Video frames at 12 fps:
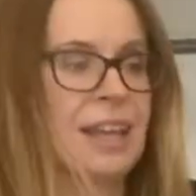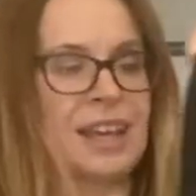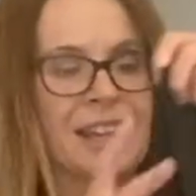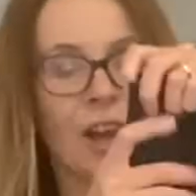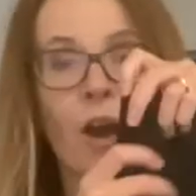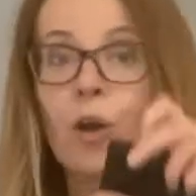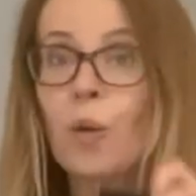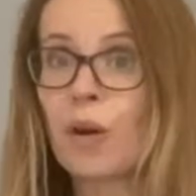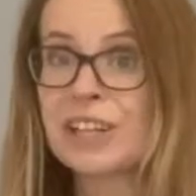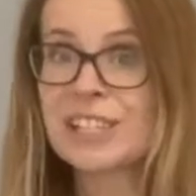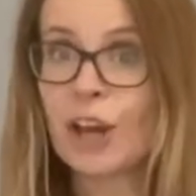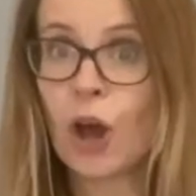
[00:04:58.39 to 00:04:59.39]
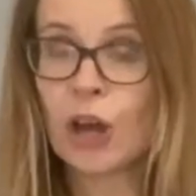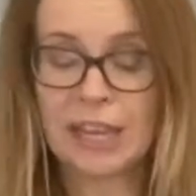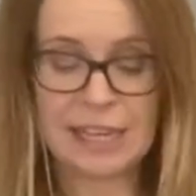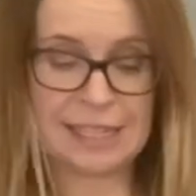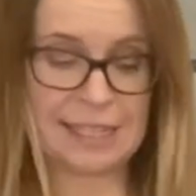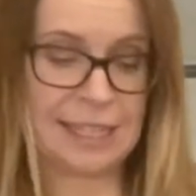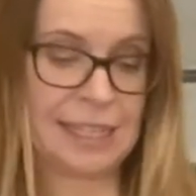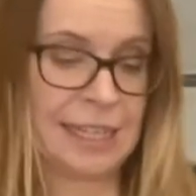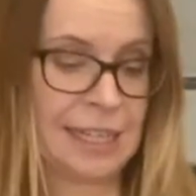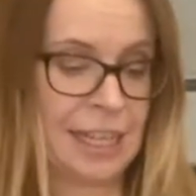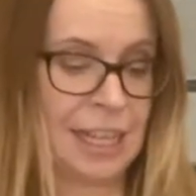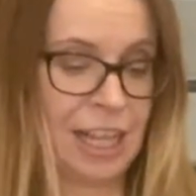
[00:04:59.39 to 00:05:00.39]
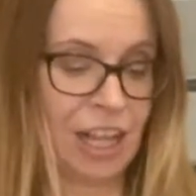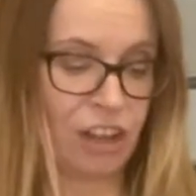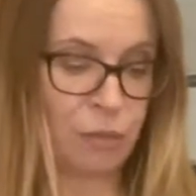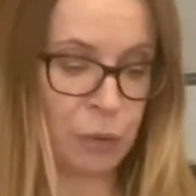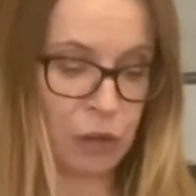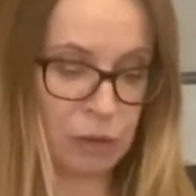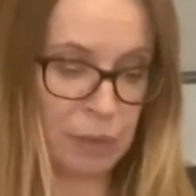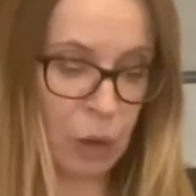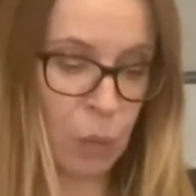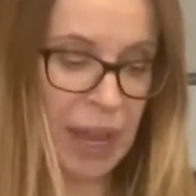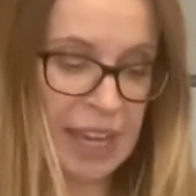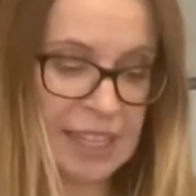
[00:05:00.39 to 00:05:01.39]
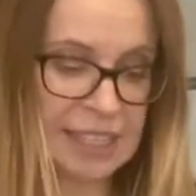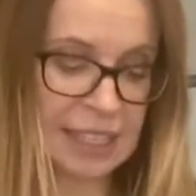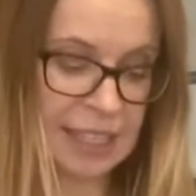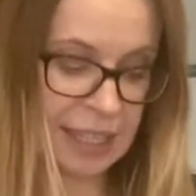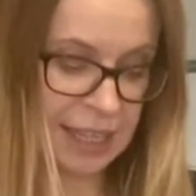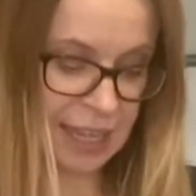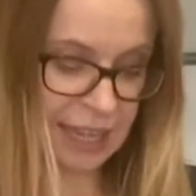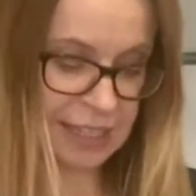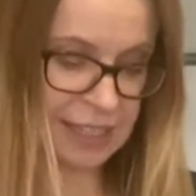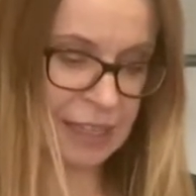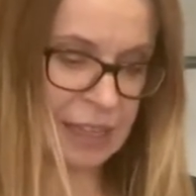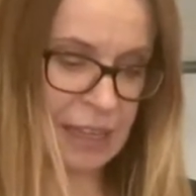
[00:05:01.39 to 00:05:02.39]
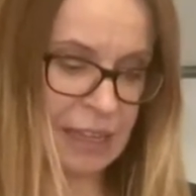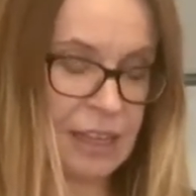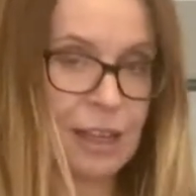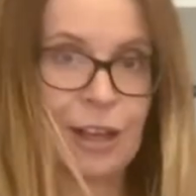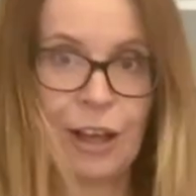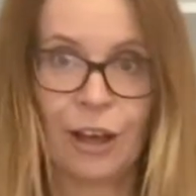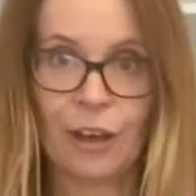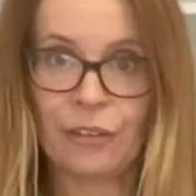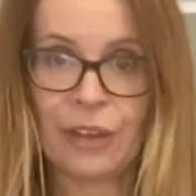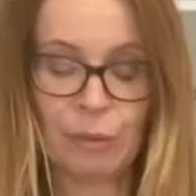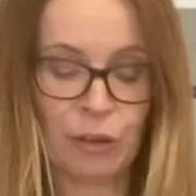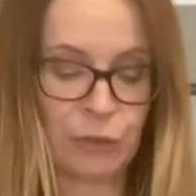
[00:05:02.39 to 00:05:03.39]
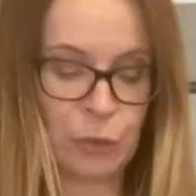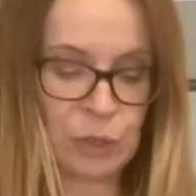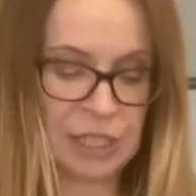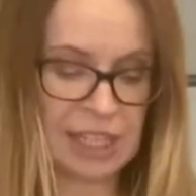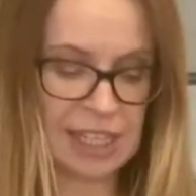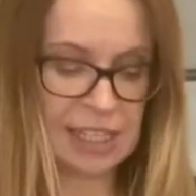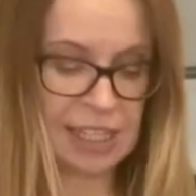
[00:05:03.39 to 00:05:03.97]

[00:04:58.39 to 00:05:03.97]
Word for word: They are quite tight, put on a bit of weight as I've hit my 40s,